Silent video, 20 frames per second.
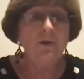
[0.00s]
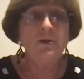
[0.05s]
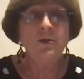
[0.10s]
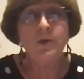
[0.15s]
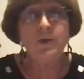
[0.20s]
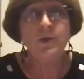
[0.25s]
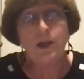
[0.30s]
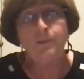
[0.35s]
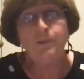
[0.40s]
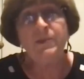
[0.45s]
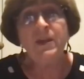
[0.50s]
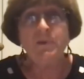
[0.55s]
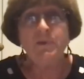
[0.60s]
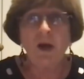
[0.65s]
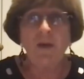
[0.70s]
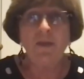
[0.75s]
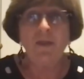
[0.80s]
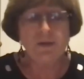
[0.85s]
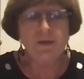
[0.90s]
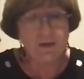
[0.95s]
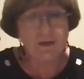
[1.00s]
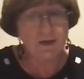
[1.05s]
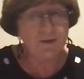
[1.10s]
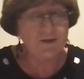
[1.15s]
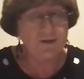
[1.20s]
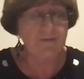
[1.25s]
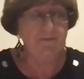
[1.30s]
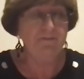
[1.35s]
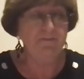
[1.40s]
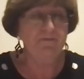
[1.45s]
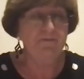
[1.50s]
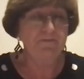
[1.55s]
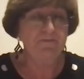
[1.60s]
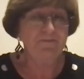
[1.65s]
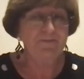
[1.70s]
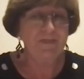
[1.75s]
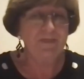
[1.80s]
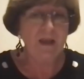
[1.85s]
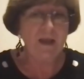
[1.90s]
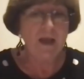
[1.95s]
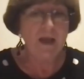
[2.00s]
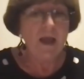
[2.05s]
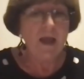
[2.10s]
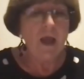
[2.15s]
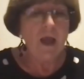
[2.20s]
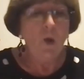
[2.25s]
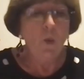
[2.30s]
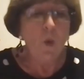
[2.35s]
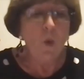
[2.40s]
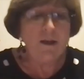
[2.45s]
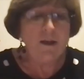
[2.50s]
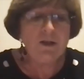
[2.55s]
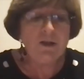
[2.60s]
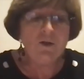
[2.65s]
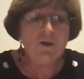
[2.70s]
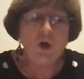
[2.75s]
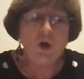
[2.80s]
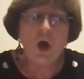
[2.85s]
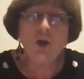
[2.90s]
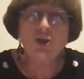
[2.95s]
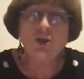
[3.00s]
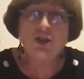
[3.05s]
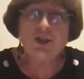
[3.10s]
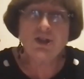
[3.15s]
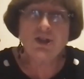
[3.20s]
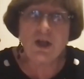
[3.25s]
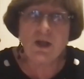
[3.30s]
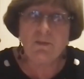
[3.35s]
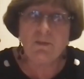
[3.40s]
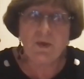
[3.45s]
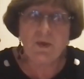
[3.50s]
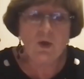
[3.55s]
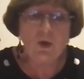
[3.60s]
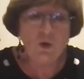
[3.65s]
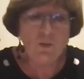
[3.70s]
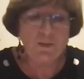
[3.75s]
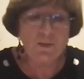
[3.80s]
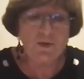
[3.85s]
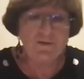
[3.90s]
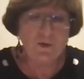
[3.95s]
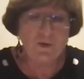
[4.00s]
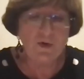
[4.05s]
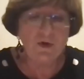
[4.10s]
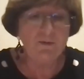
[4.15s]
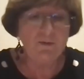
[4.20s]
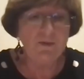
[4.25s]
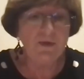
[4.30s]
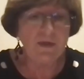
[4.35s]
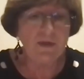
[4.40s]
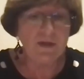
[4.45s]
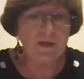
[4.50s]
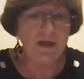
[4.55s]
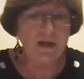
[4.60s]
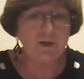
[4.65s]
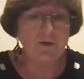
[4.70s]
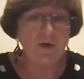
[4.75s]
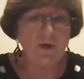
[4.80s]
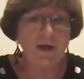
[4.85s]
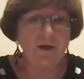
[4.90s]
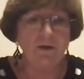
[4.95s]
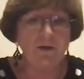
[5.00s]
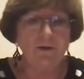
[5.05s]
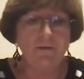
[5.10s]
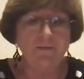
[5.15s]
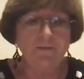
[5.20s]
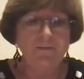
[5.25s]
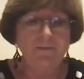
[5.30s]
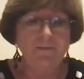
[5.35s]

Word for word: To keep them on their toes. What do you call sheep who perform the nutcracker?